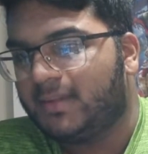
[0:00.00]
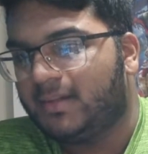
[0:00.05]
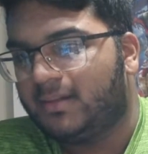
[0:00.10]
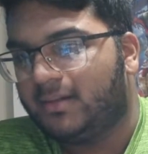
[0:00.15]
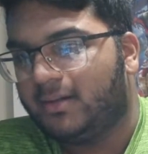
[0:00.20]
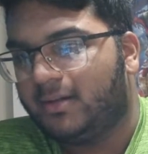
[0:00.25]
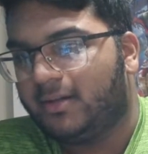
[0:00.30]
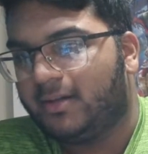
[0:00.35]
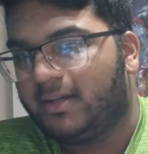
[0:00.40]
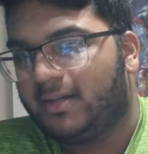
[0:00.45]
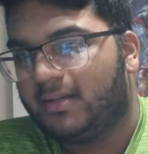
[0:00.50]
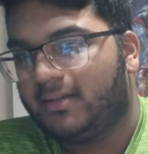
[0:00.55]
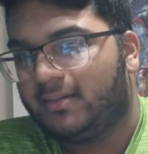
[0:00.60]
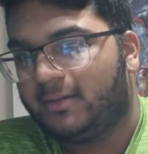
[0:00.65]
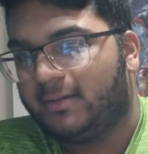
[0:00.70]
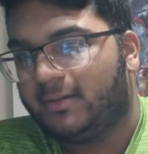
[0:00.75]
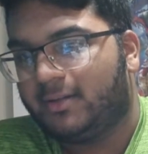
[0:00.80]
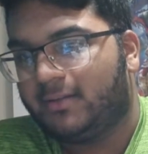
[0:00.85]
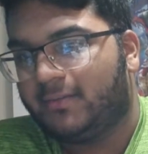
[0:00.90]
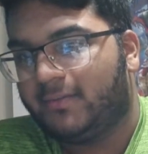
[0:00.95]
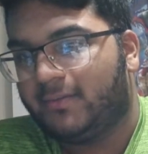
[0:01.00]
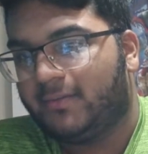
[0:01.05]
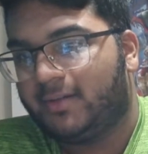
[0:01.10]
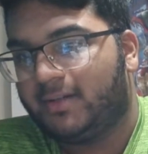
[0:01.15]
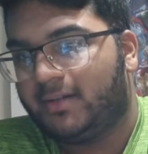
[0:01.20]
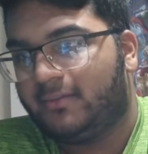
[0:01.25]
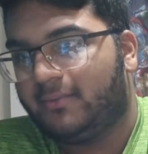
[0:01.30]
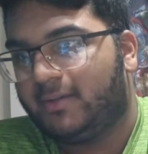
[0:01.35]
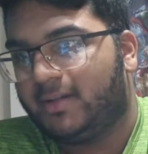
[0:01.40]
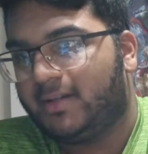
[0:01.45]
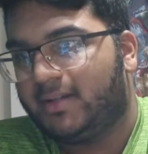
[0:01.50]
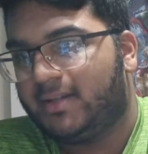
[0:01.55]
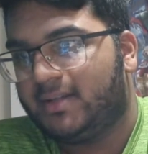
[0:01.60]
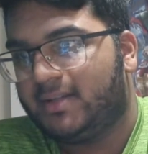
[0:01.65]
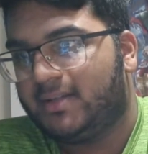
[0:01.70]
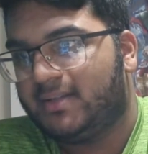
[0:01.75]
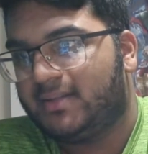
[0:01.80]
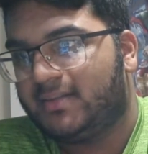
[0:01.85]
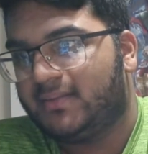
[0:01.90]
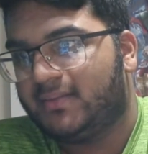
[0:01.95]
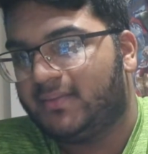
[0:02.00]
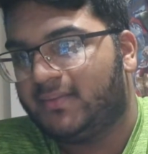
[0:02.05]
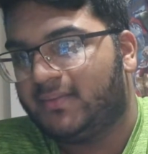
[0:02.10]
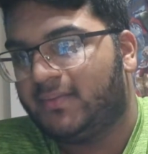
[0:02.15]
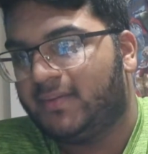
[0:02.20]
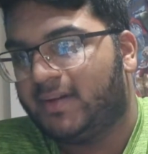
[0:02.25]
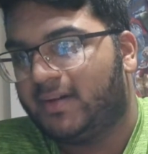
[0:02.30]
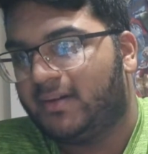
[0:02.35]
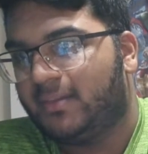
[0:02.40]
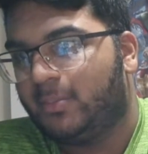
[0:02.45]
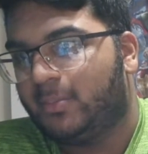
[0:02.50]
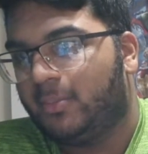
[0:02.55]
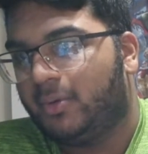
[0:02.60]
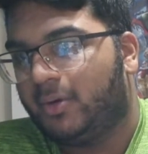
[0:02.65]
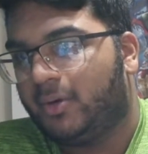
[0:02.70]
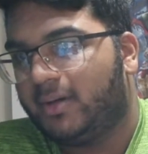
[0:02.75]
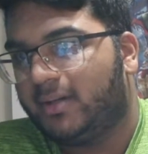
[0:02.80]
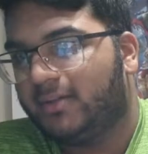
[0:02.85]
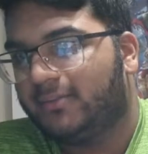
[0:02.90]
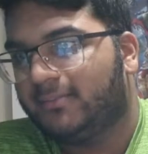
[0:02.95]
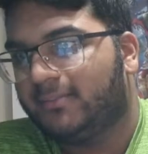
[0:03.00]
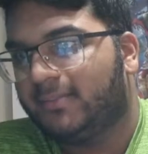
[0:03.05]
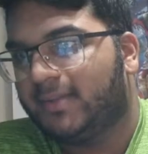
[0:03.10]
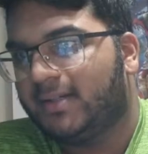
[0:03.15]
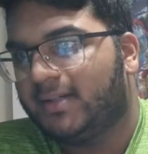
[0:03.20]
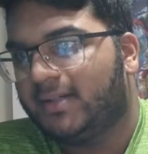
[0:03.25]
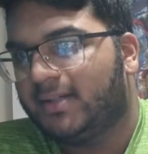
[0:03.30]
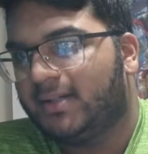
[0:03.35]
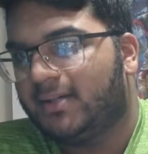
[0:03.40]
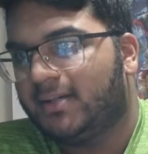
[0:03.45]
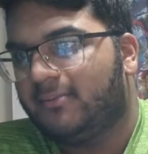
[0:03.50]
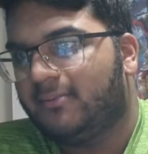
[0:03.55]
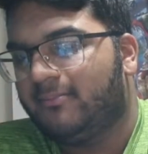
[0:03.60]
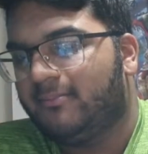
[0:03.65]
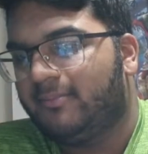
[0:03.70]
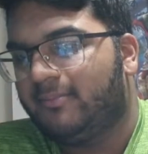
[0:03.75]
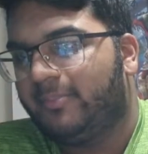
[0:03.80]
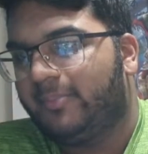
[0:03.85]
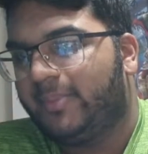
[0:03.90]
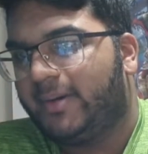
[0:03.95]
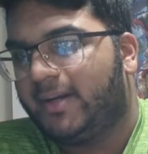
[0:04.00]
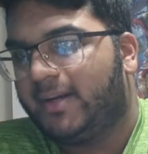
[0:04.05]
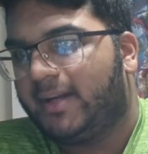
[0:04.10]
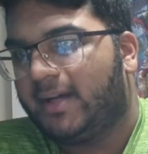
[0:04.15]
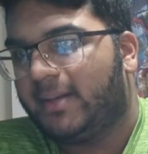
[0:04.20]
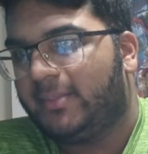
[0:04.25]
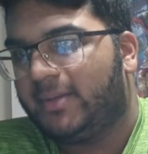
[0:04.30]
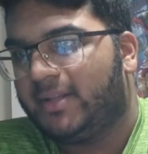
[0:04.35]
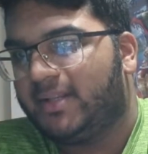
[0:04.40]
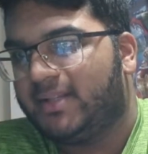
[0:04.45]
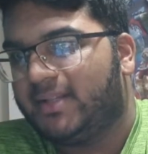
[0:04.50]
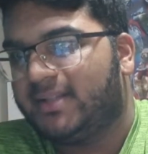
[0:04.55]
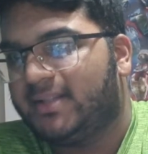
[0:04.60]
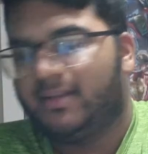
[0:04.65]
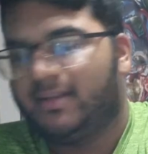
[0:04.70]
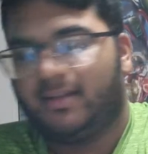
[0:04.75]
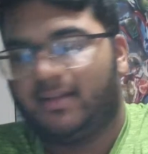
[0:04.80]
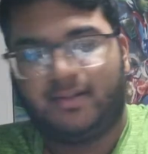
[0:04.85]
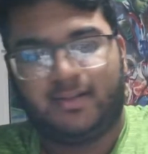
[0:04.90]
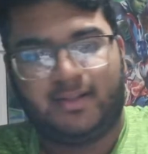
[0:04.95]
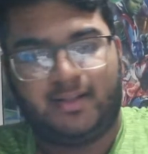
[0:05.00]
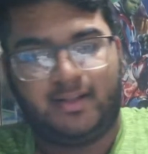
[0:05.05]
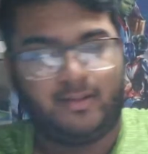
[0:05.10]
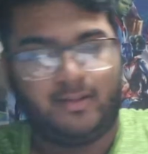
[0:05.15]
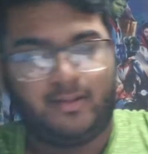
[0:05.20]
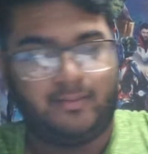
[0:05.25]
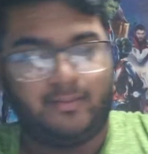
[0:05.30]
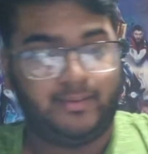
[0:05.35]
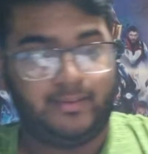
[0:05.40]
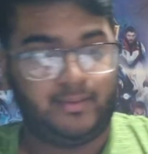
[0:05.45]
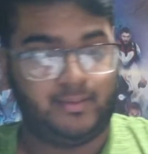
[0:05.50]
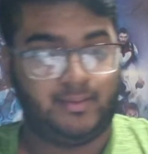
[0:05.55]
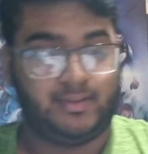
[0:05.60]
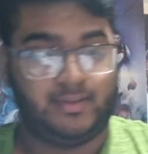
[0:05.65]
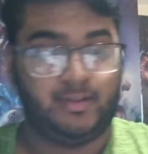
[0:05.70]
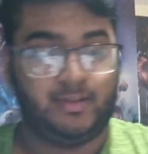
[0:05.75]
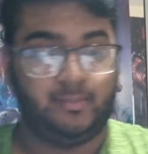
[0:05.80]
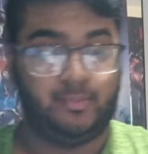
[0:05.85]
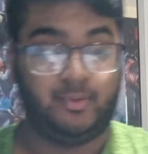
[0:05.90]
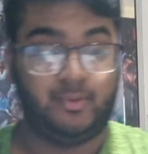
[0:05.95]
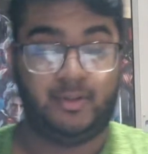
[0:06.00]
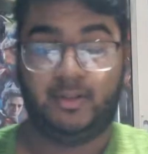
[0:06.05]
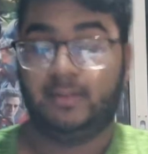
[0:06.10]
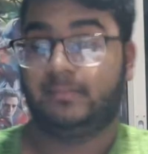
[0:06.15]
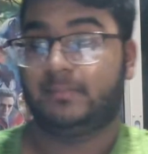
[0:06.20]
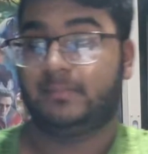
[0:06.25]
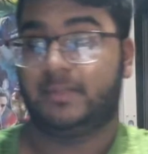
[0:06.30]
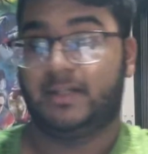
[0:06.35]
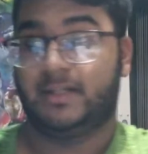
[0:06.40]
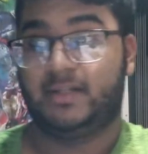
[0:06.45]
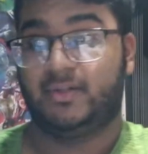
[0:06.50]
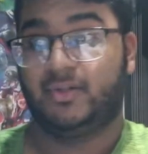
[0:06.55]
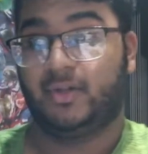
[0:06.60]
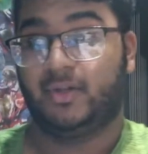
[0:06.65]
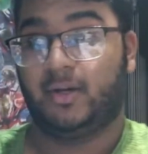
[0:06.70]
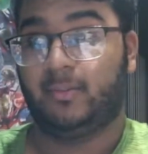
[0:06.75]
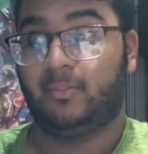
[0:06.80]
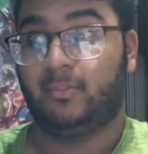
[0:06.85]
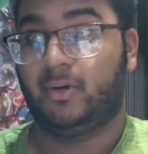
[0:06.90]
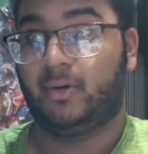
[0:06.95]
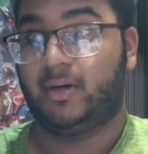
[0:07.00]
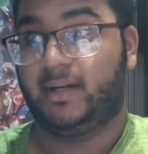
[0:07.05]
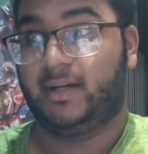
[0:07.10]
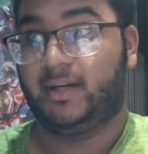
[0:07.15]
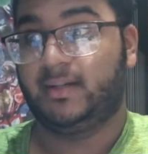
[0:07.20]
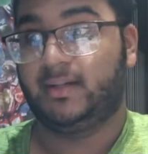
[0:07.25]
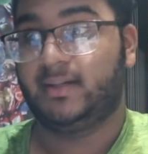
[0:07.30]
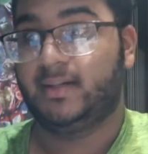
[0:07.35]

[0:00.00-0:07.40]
Okay, the Fortnite one is very boring. But I mean, there's nothing really. Oh no, it's not boring. It's not boring.